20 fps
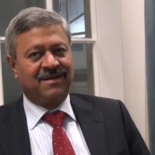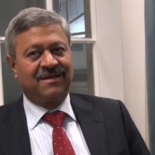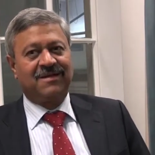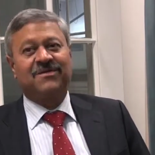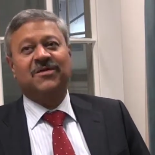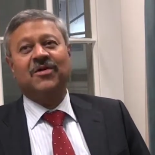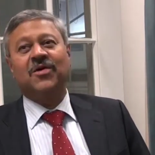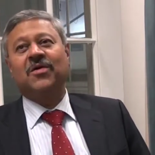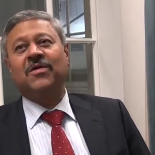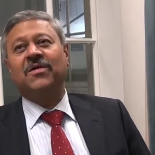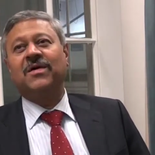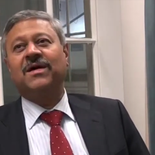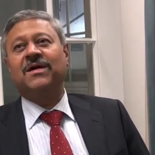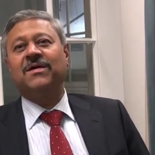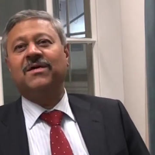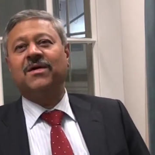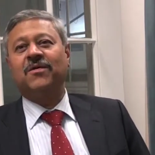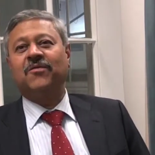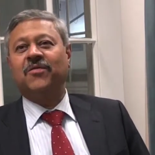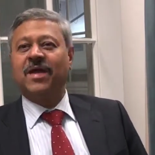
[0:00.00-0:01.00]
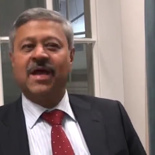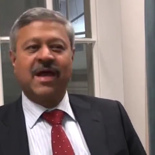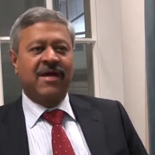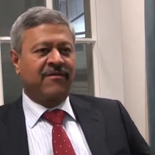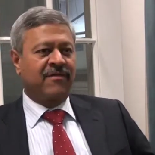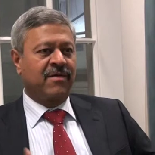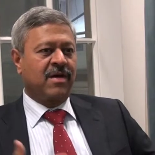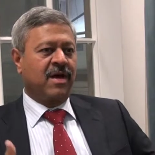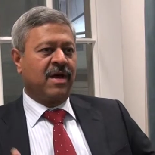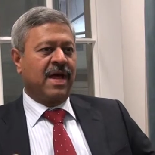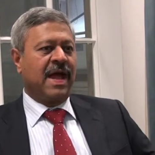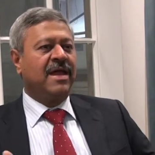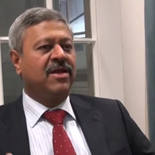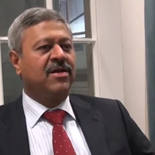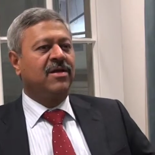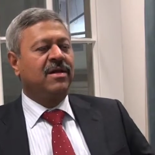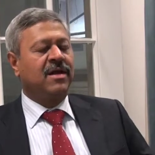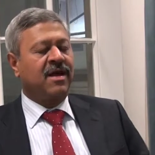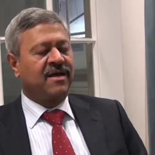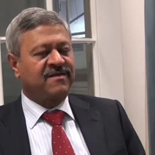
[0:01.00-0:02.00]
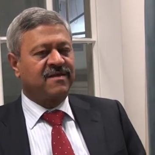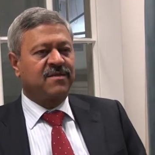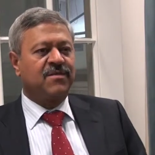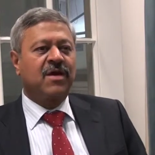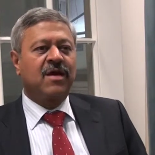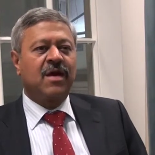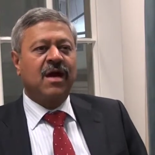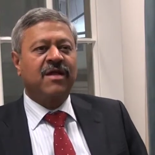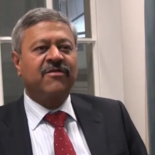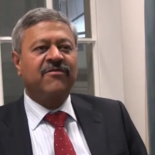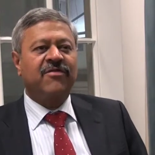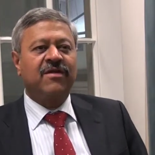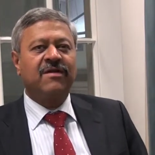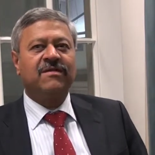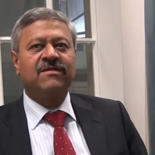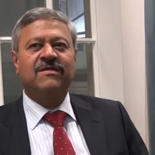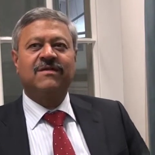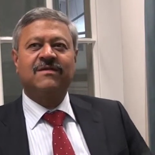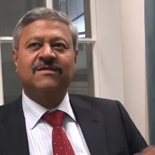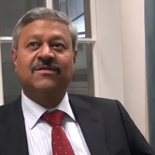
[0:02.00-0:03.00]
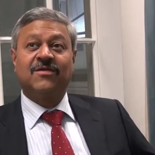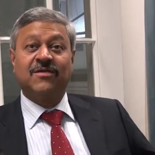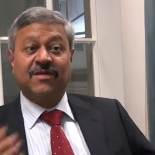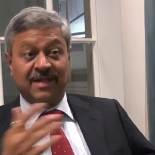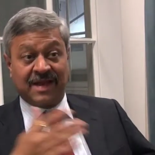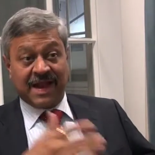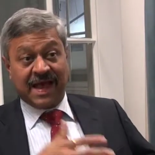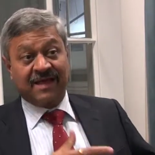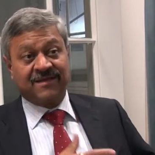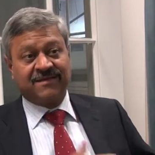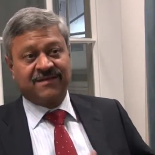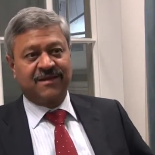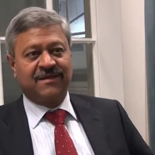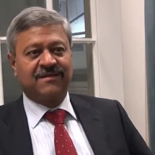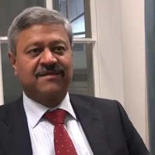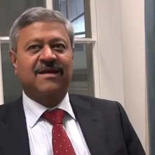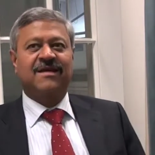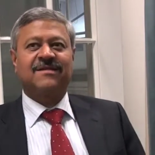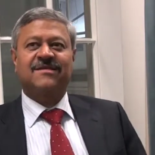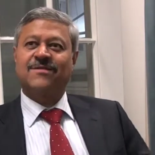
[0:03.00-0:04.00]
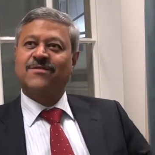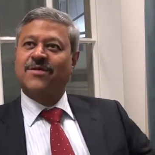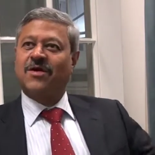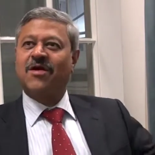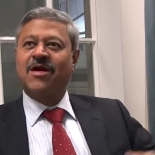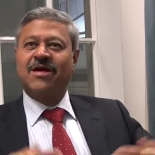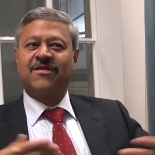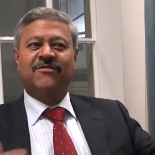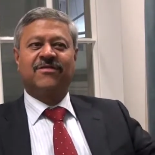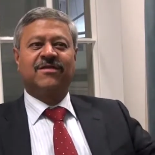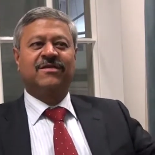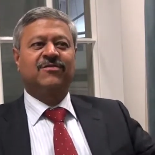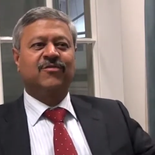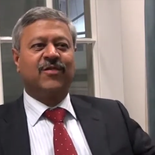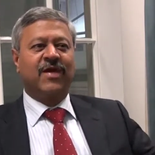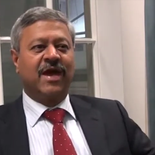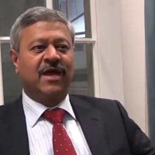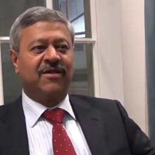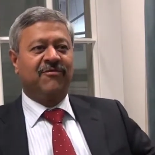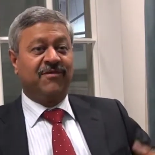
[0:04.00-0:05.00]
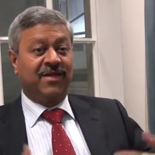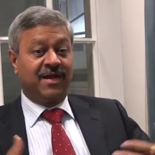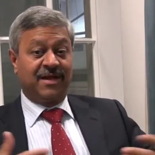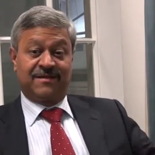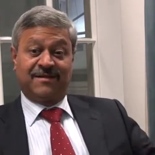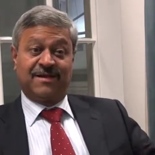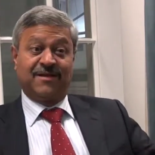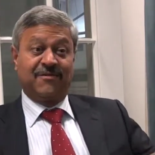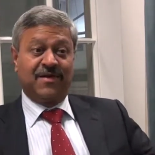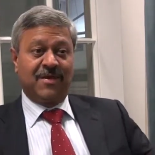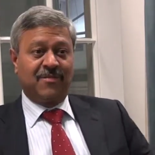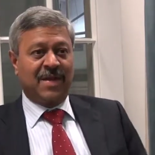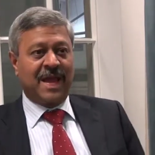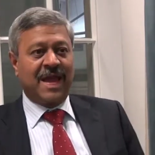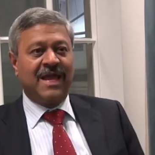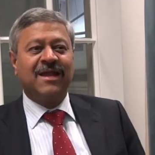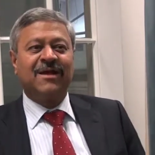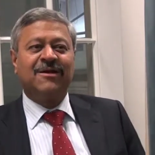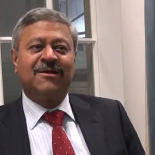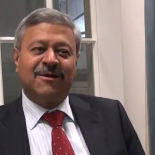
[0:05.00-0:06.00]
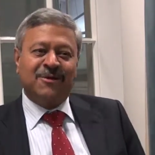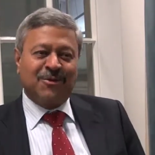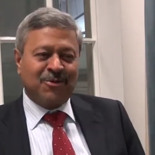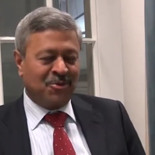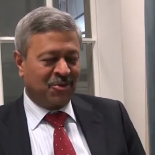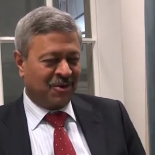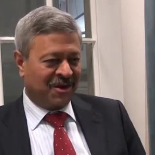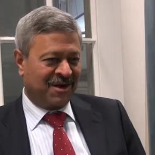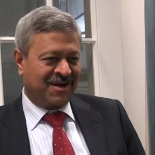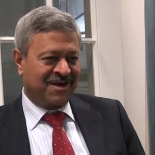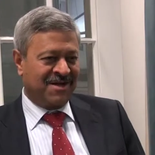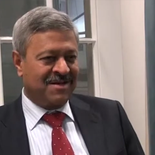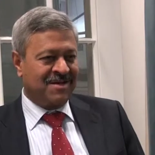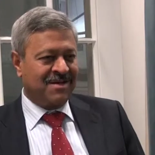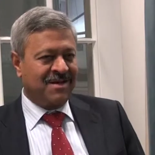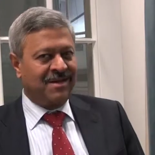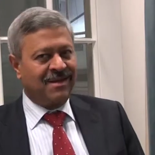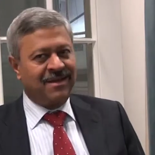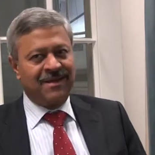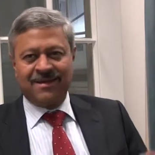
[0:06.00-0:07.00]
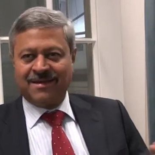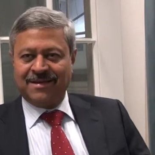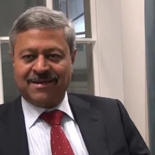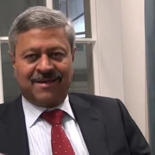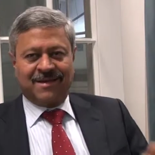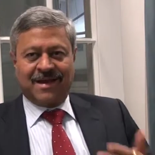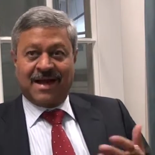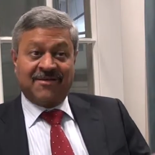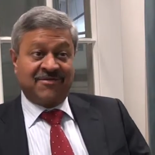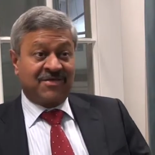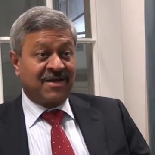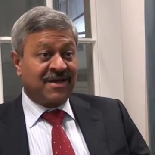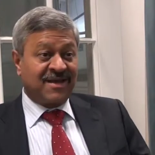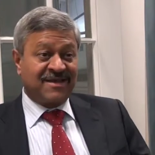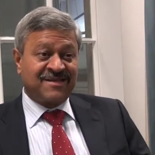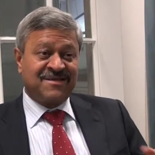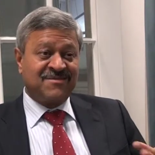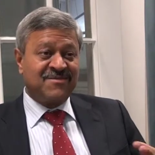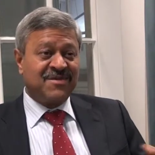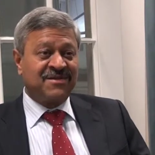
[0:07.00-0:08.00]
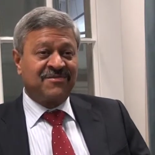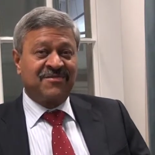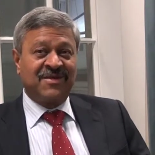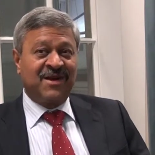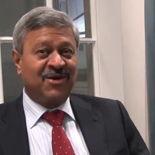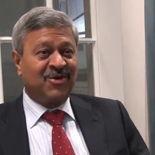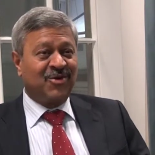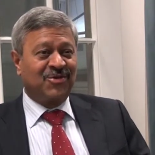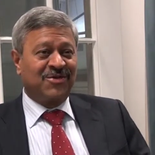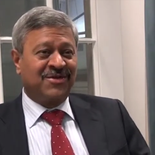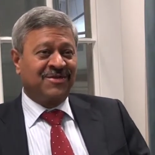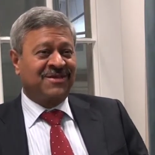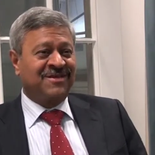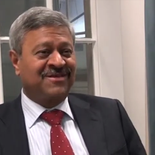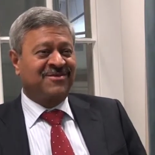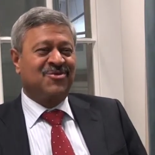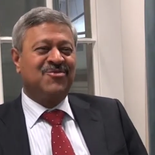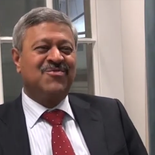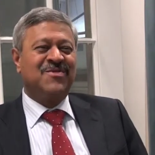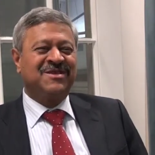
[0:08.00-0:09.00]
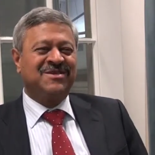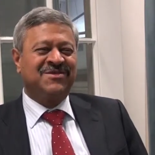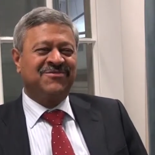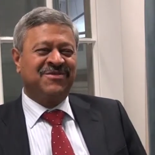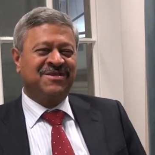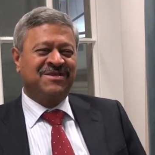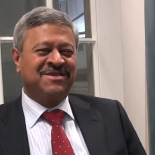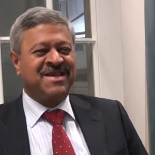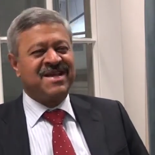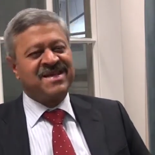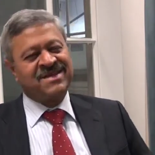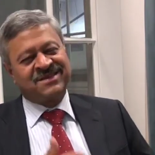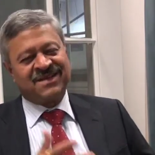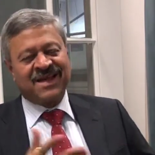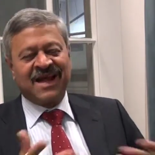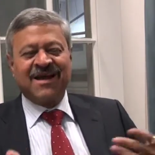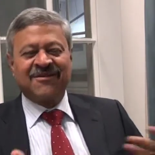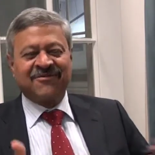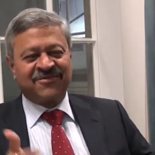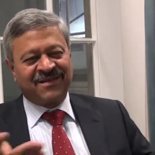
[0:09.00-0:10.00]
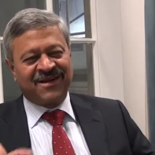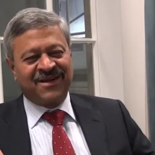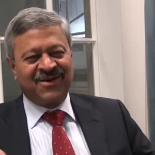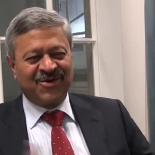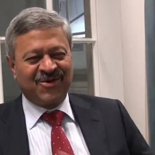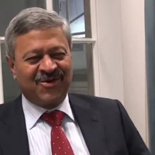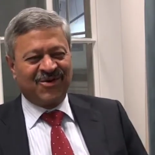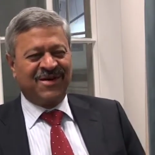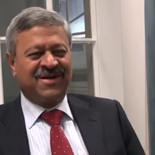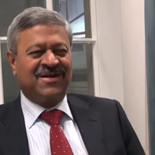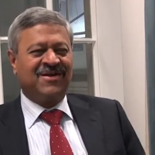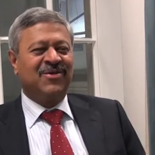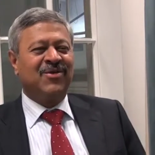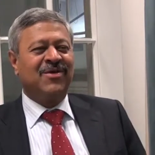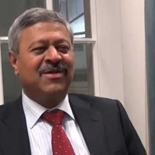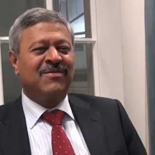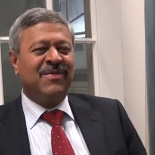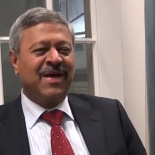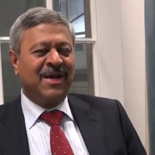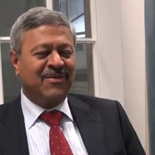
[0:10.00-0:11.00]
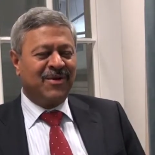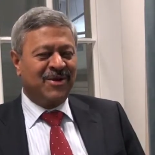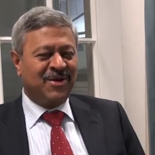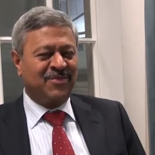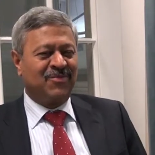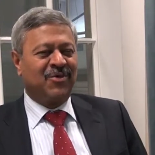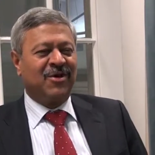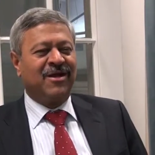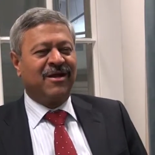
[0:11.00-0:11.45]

So we have annual customer conferences. So in last year's customer conference, we unveiled saying we are planning to do it. Half the customers felt, oh, this is too much of a change. Half said, oh, you'll be able to pull